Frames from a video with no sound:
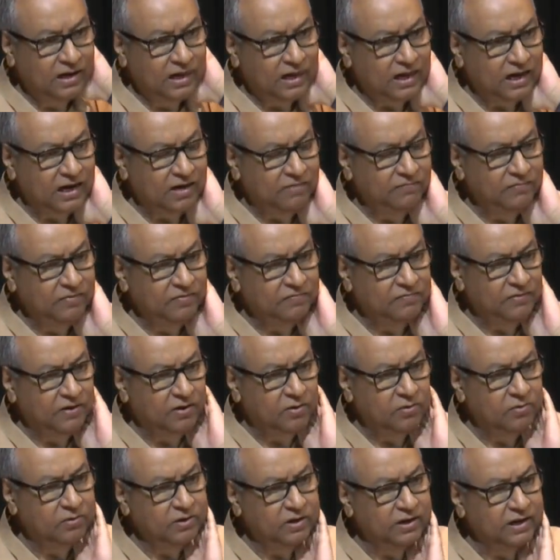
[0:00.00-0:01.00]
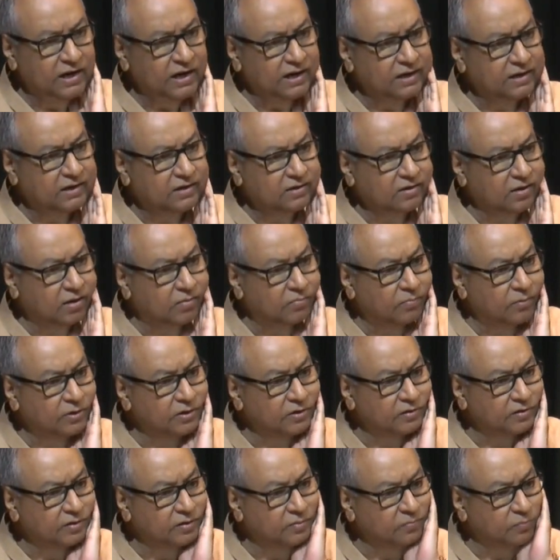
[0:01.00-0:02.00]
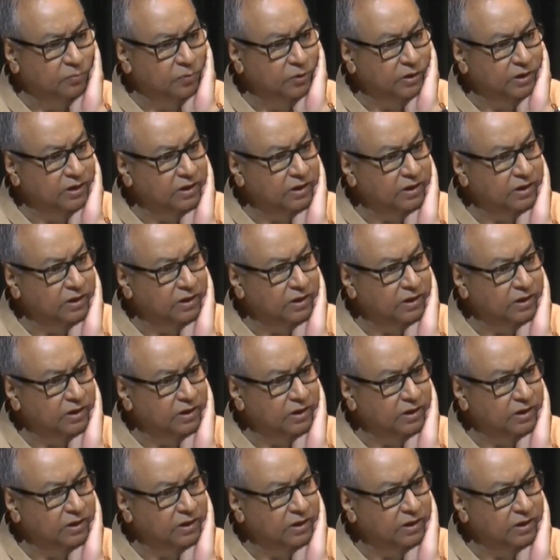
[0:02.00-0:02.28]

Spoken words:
and we found that Commerce had put